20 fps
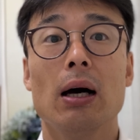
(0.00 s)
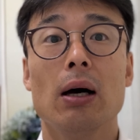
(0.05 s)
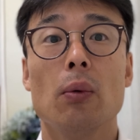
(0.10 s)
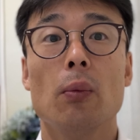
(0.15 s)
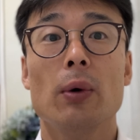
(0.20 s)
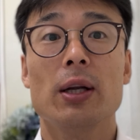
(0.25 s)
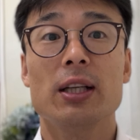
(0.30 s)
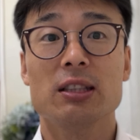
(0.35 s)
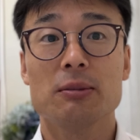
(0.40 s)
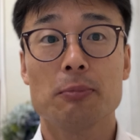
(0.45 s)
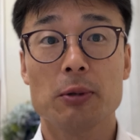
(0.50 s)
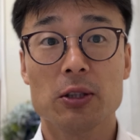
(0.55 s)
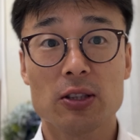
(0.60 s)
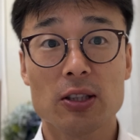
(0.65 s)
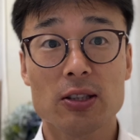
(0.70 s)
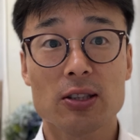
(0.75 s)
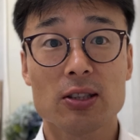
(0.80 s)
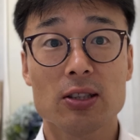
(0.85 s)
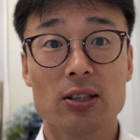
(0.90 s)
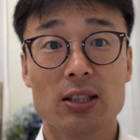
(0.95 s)
when it's
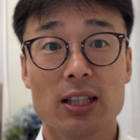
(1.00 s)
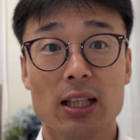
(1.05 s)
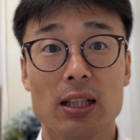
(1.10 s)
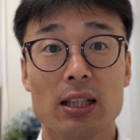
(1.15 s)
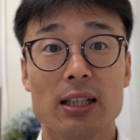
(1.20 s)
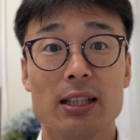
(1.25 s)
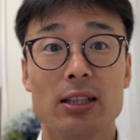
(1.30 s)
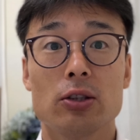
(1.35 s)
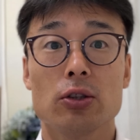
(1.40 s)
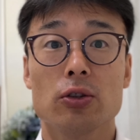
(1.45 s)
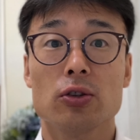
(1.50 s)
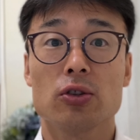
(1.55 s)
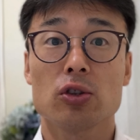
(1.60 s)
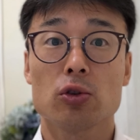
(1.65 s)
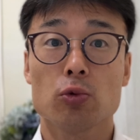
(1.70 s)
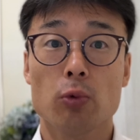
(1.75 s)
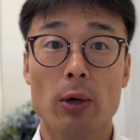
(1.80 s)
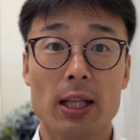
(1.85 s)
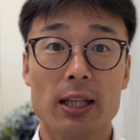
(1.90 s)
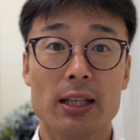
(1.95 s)
persistent, can lead to
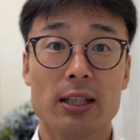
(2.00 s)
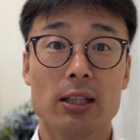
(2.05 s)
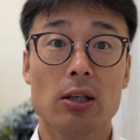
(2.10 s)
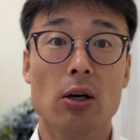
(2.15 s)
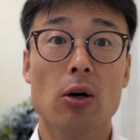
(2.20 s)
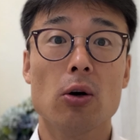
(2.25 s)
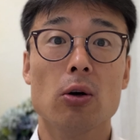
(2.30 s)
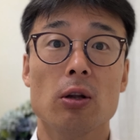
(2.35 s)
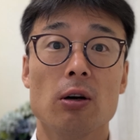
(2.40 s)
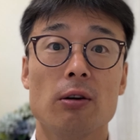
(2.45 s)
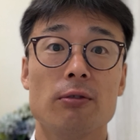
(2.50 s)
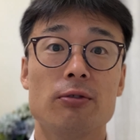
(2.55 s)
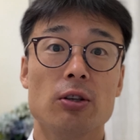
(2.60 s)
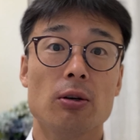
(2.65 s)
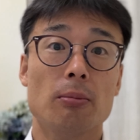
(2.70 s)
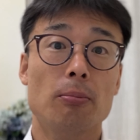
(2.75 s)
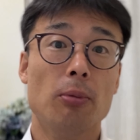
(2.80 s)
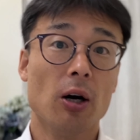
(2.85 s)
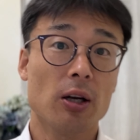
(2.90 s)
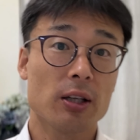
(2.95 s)
swelling all over
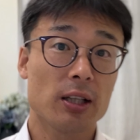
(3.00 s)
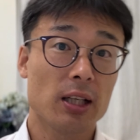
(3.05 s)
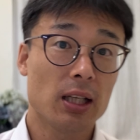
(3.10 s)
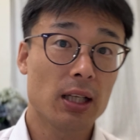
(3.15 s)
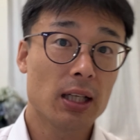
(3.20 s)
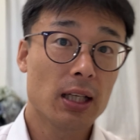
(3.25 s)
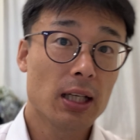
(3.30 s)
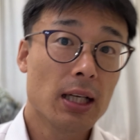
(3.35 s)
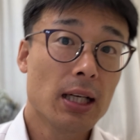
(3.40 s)
your body,